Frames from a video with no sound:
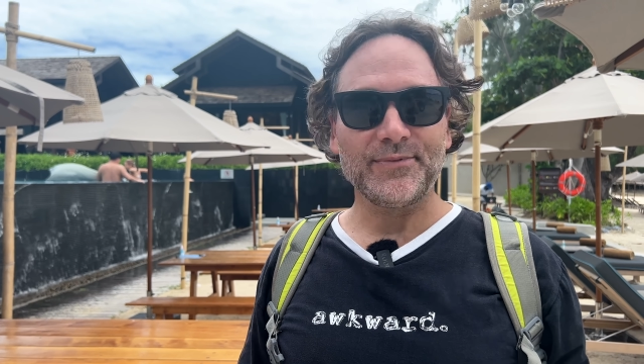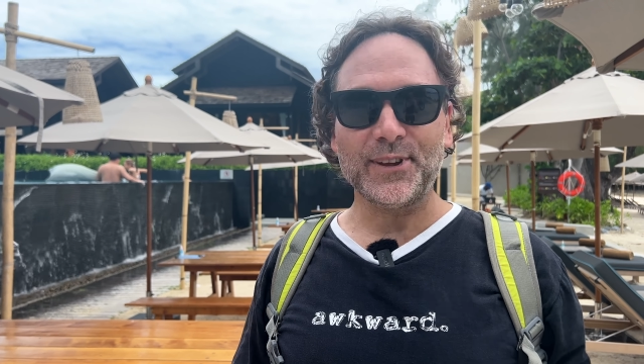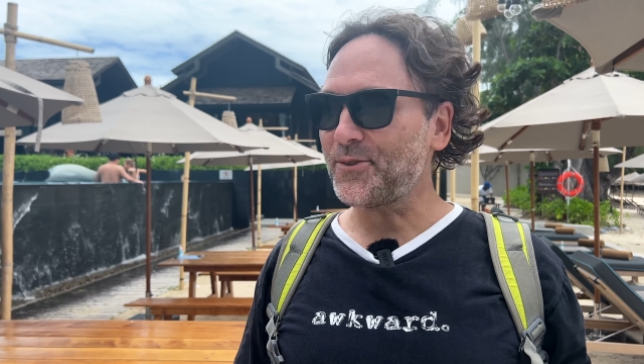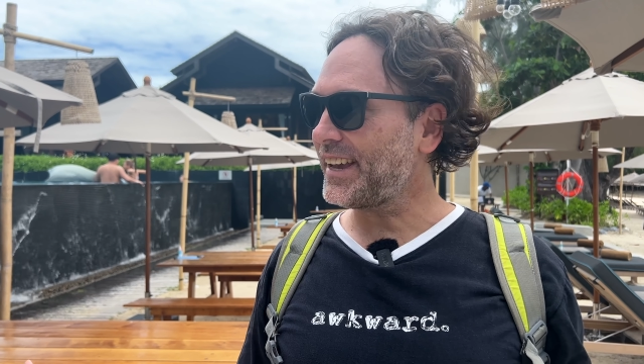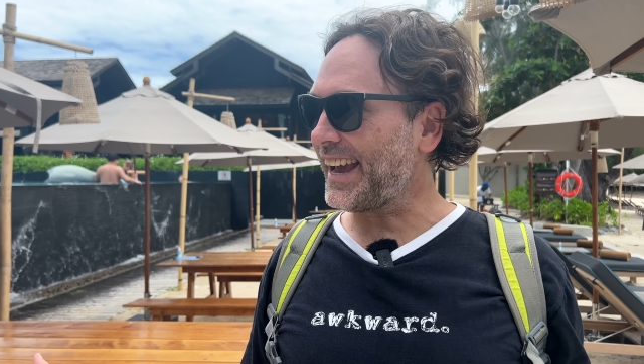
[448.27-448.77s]

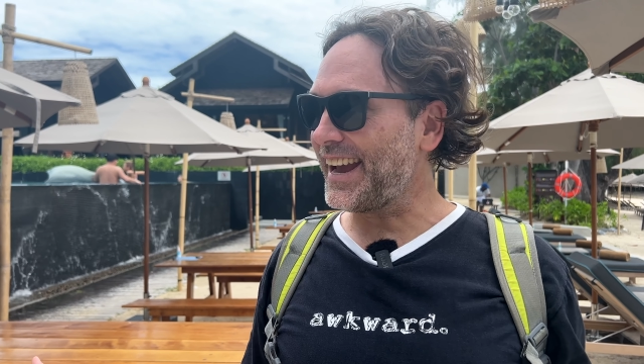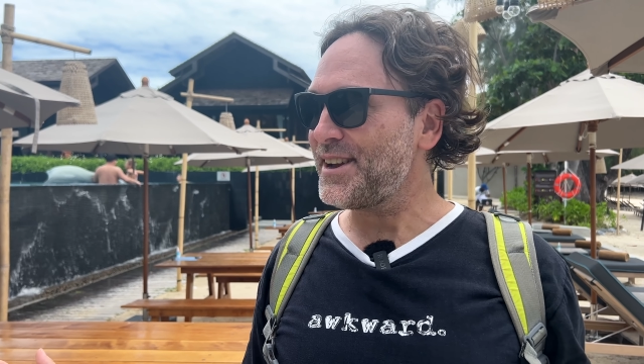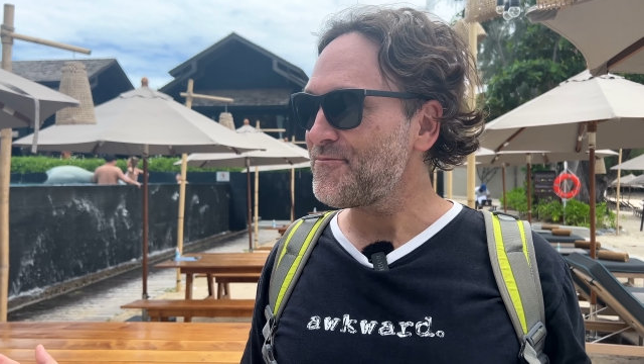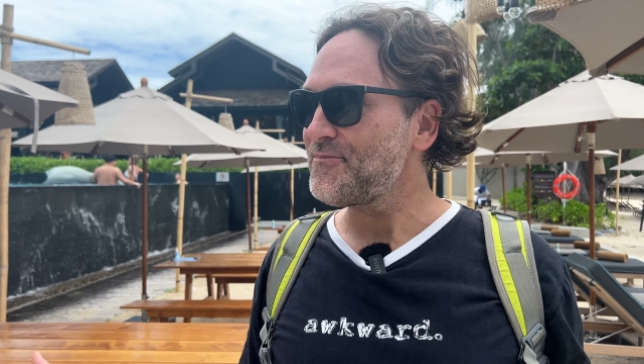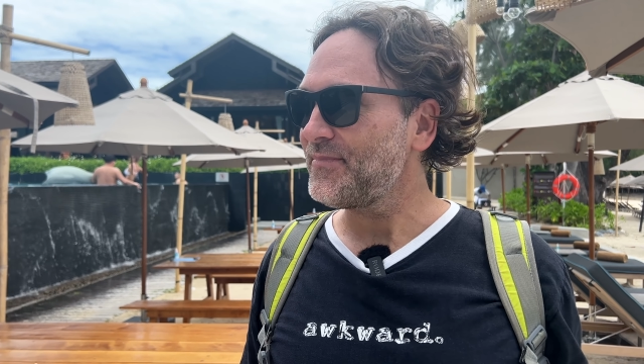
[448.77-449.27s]
Okay.
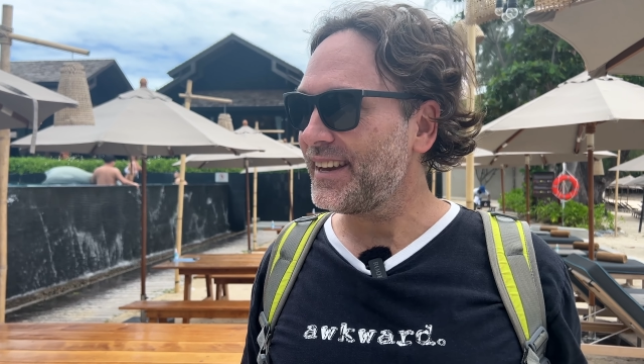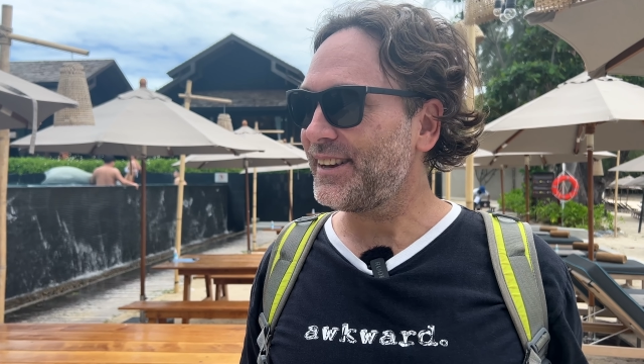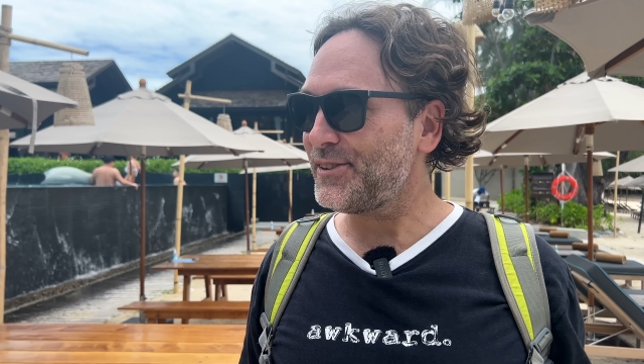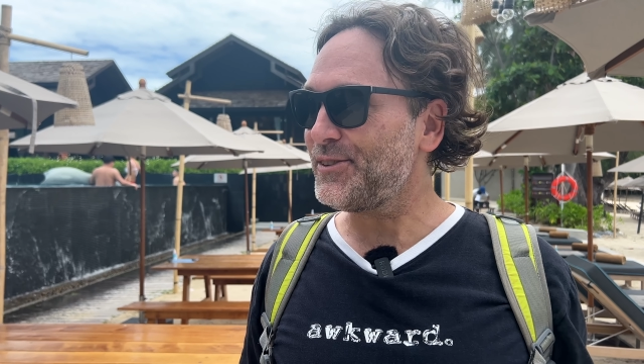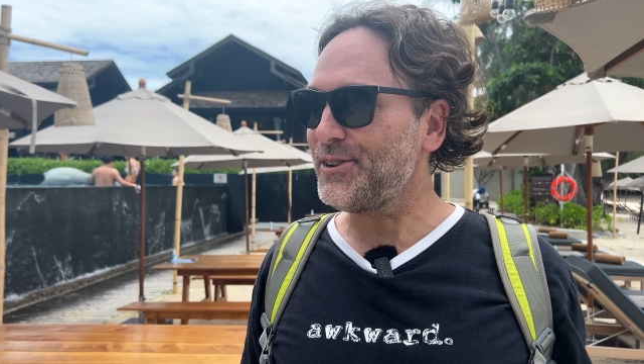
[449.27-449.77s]
Yeah,
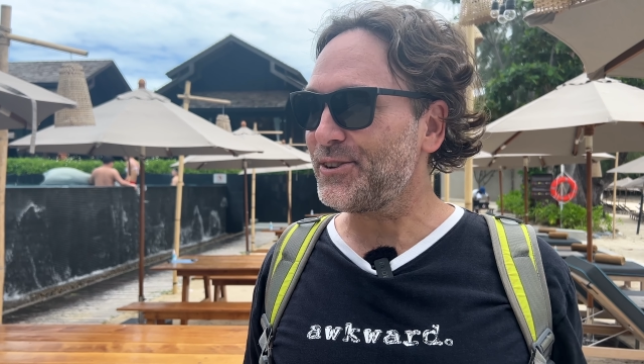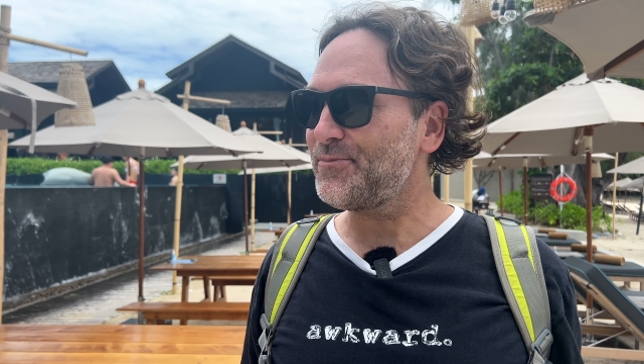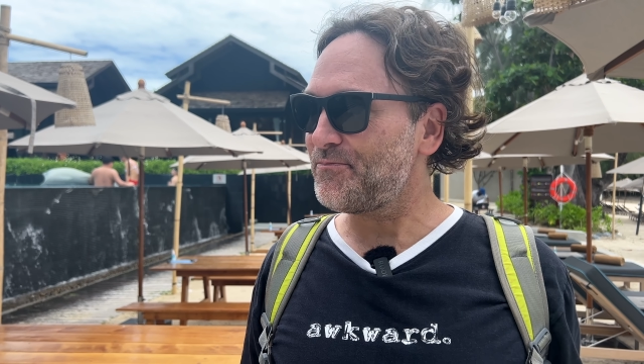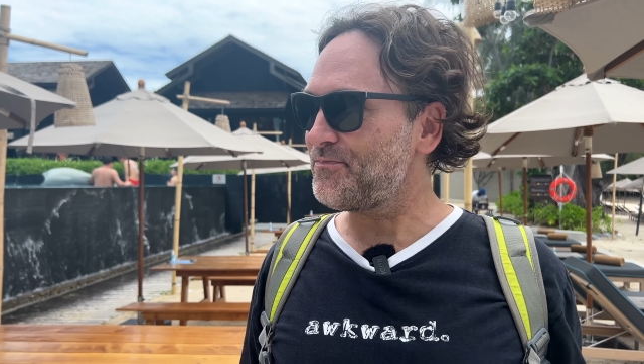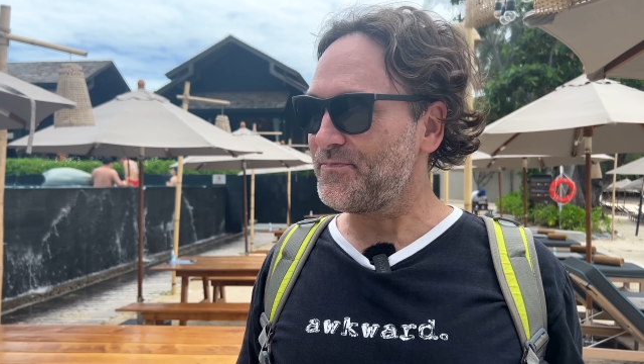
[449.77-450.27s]

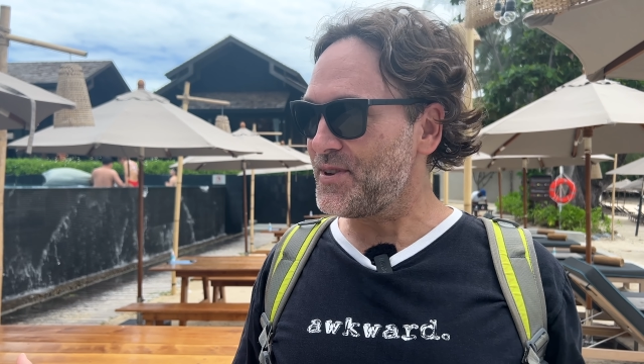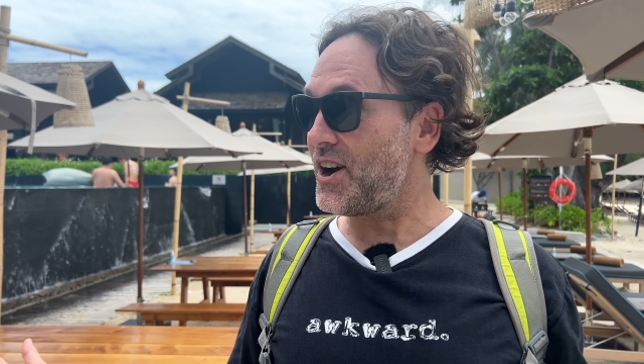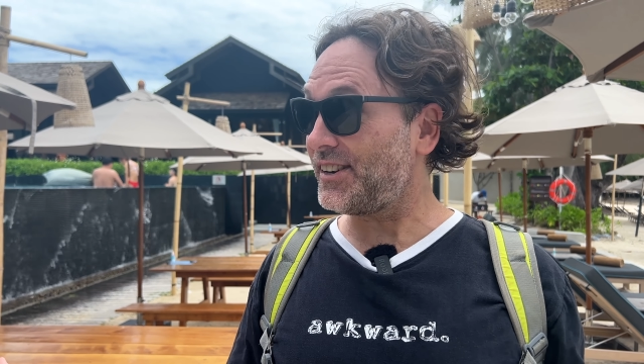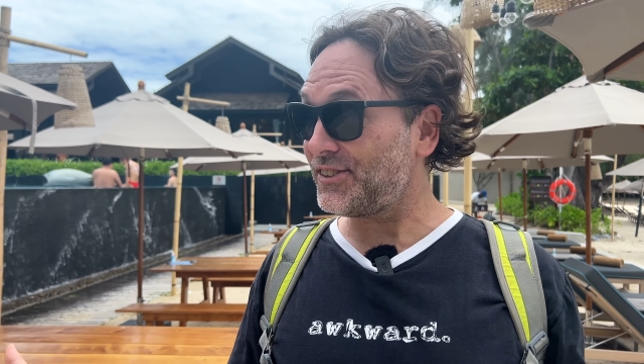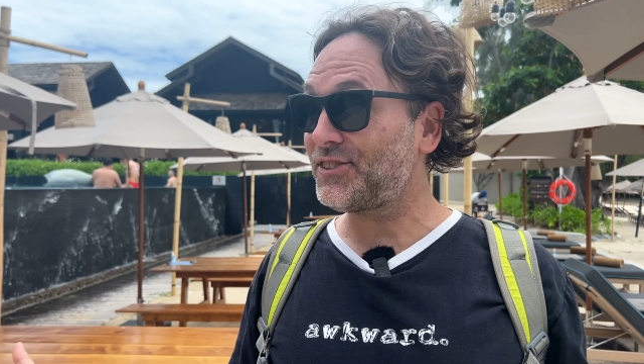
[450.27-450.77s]
you're
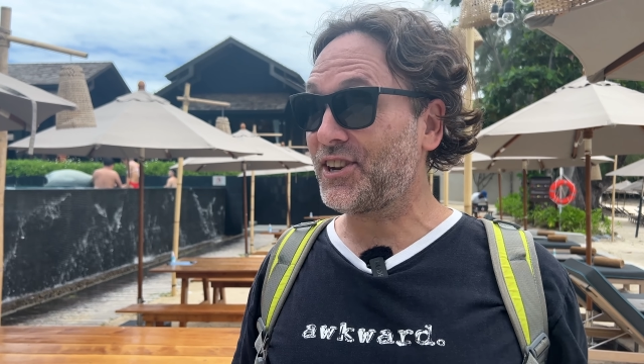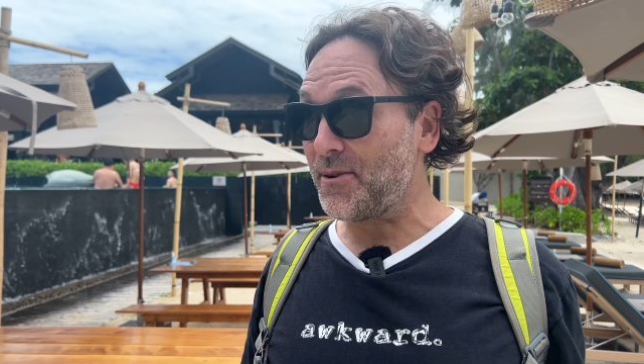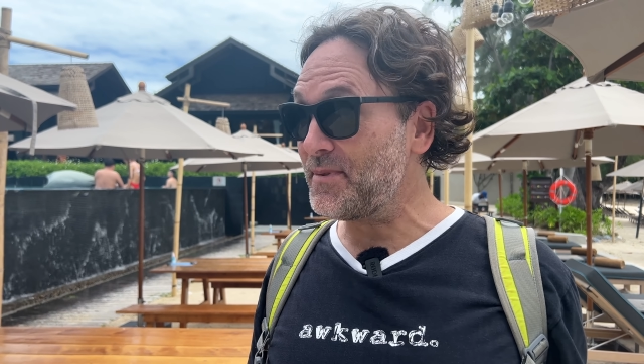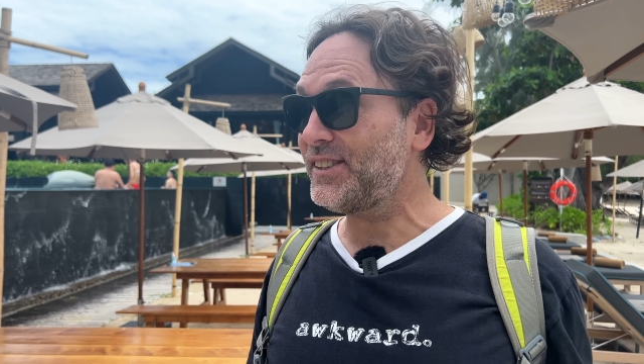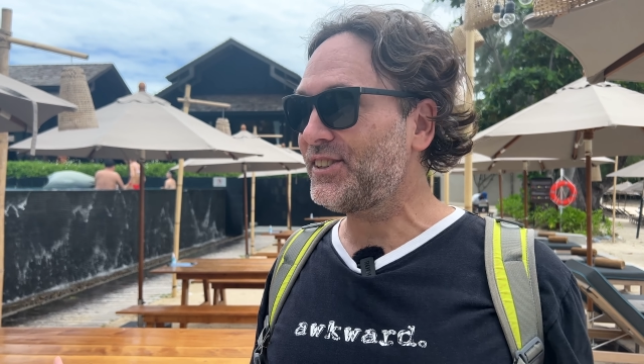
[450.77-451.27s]
not as
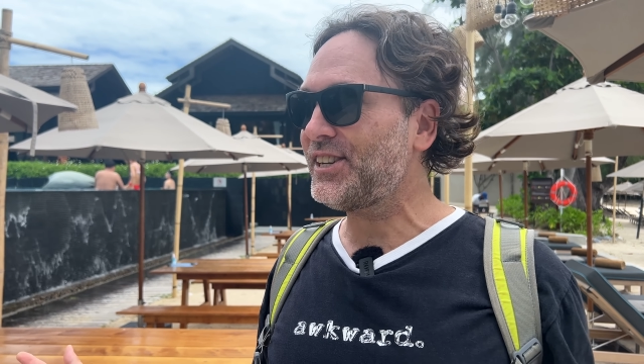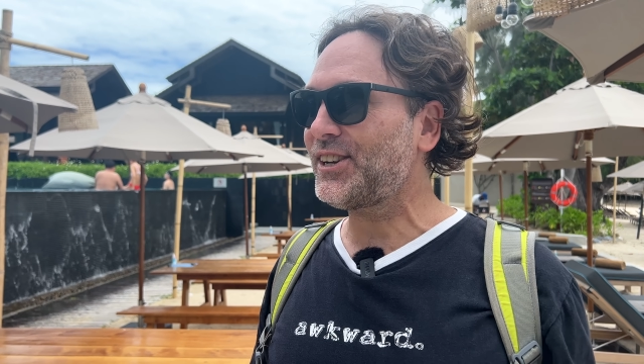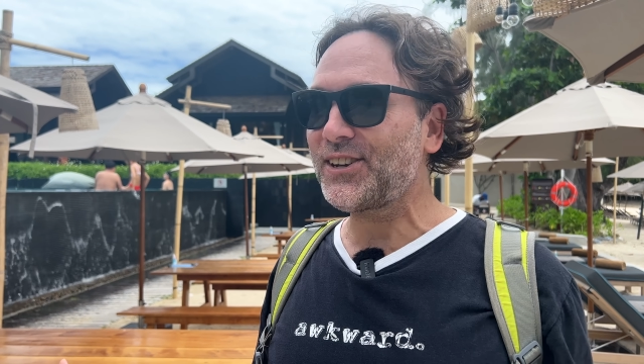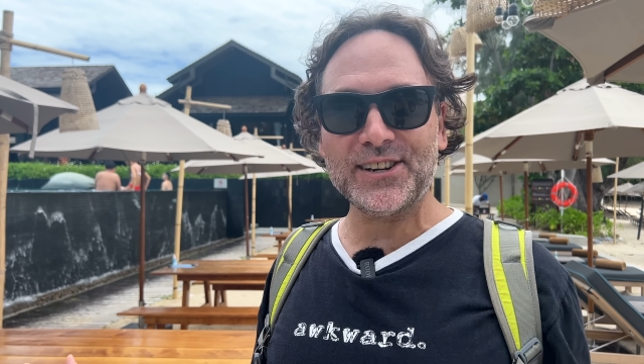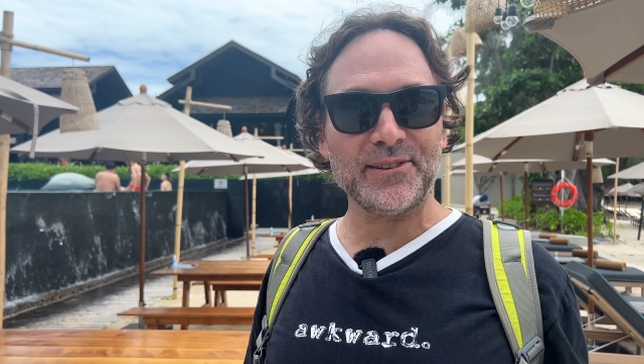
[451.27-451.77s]
dumb as you
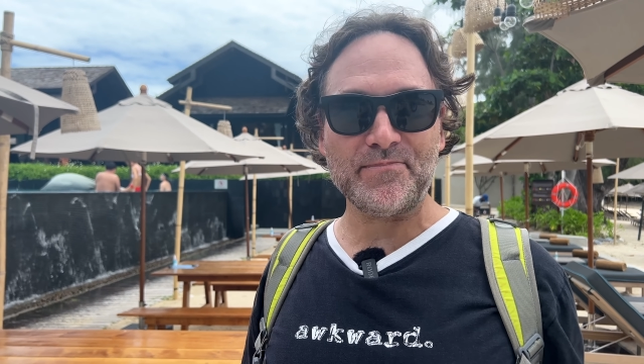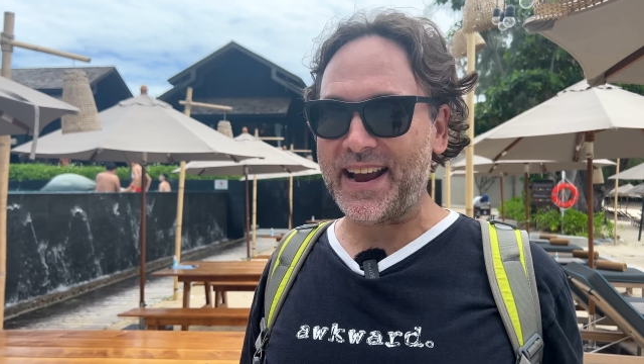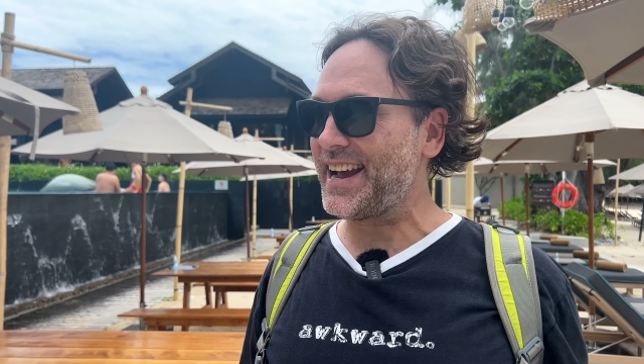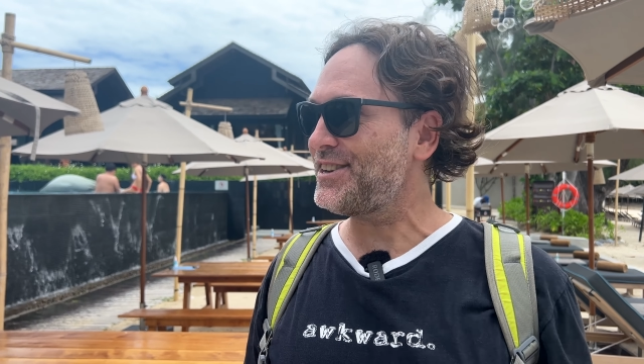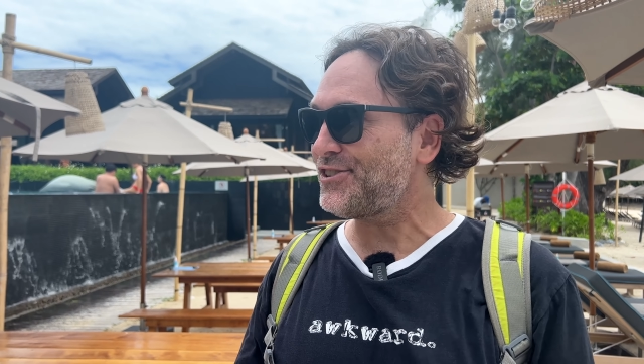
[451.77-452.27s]
look,
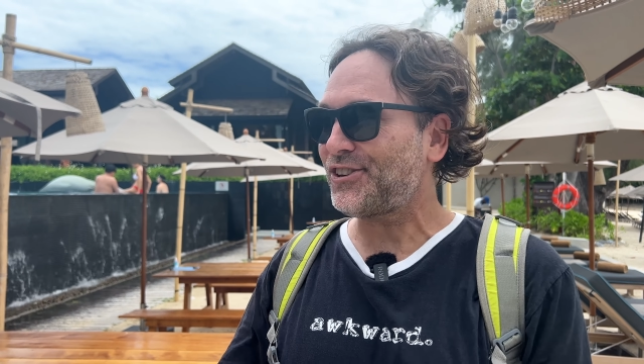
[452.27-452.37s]
man.